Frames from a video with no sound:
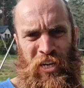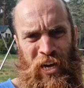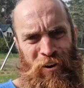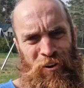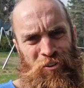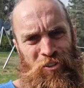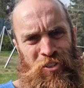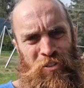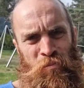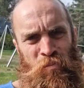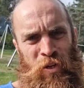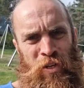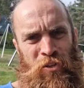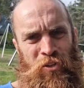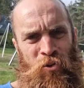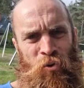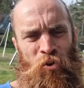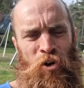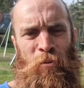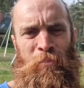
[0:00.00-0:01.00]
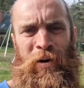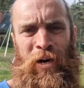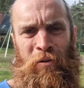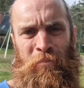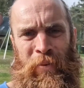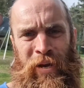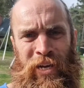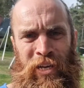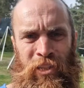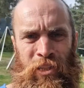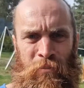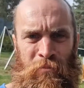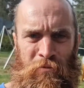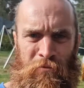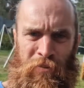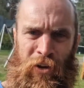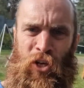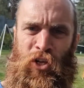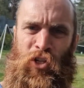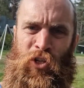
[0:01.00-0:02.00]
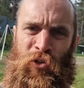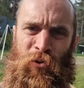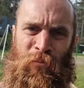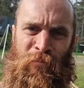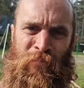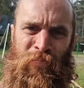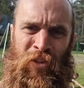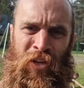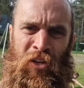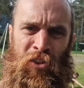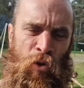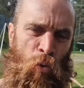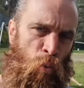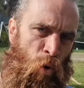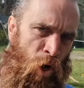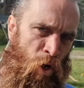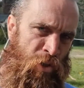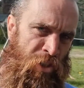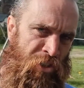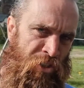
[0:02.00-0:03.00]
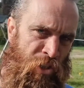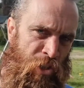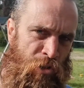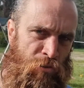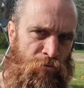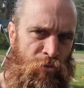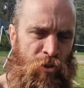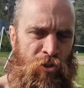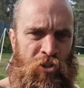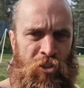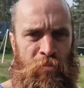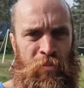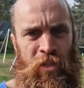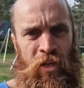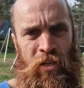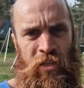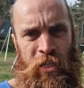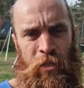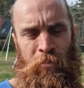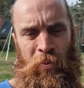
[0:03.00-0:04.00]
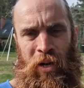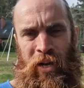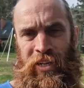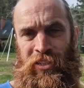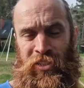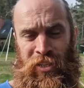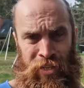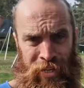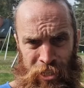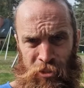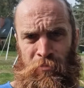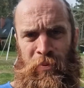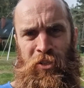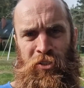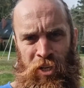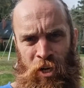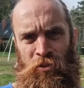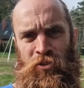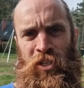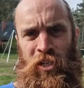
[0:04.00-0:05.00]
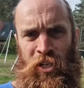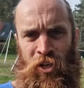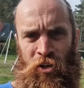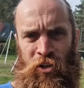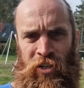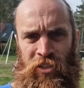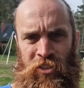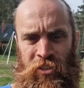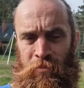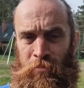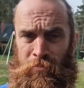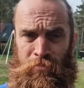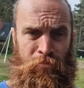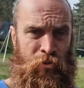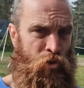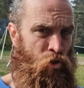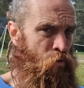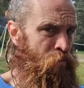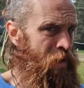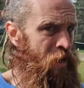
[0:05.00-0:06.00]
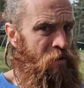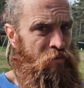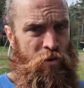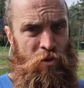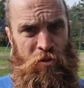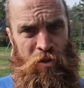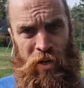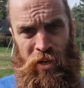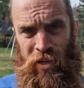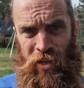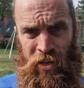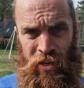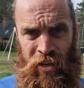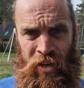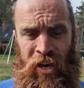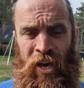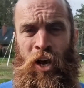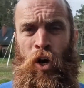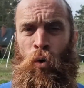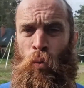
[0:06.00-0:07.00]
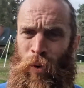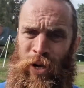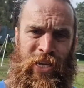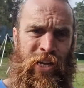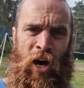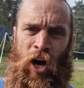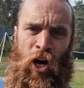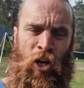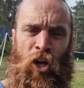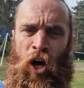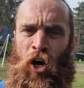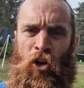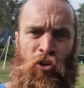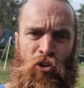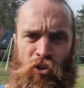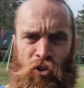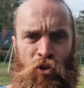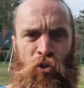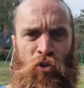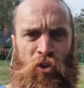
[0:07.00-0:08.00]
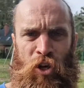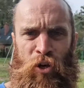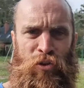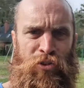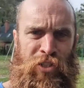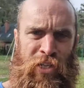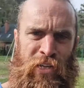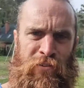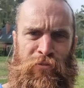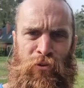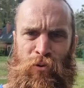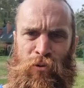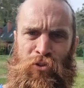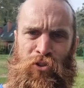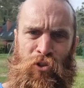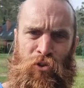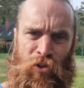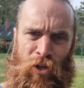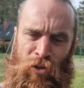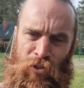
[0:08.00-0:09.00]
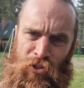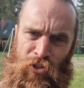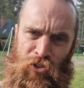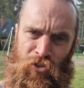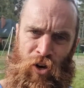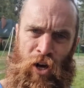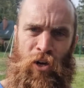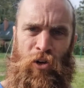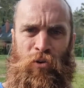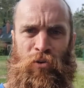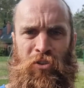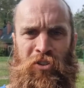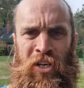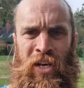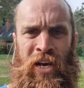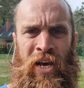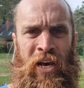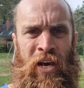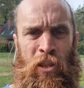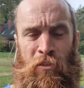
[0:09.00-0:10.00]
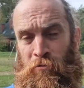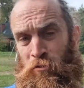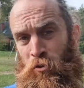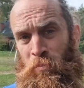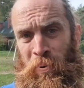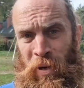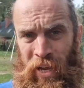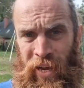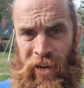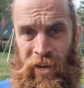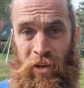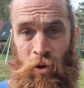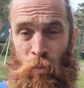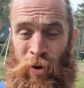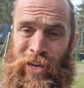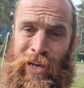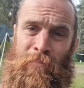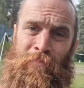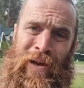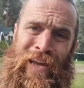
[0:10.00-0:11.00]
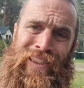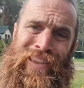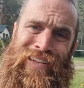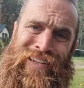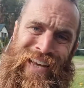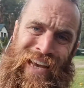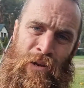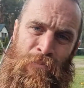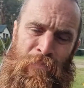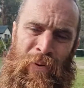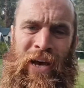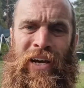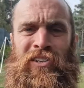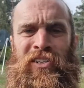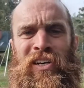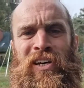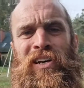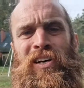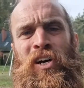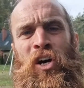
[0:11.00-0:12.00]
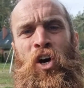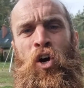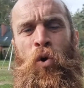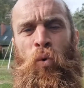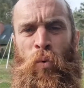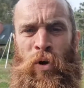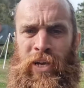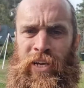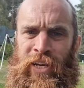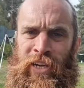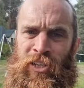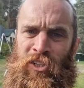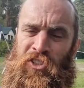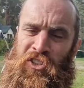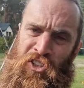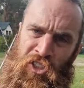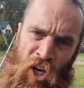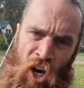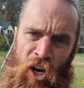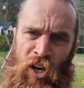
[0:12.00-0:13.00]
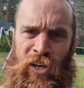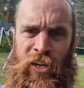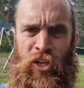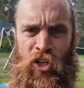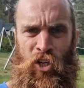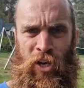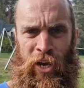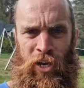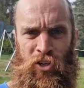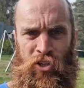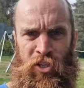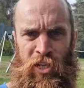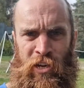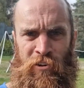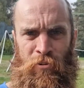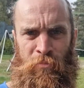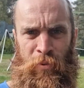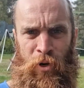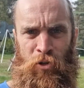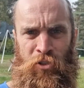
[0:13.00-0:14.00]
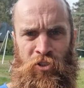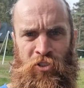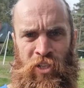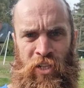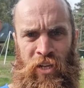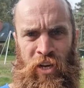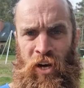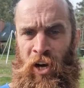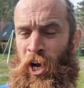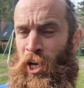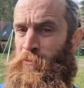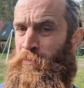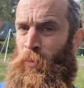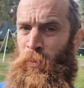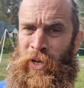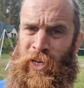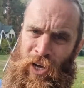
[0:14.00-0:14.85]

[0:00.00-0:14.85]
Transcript: characters, and we talk about making them fictional. The world is a gruesome and ugly place, and let's be totally honest, I'm sure many of you think it, we can't undo those evils or those trials through play. We can make the day better, we can certainly change their emotions and their hearts, but we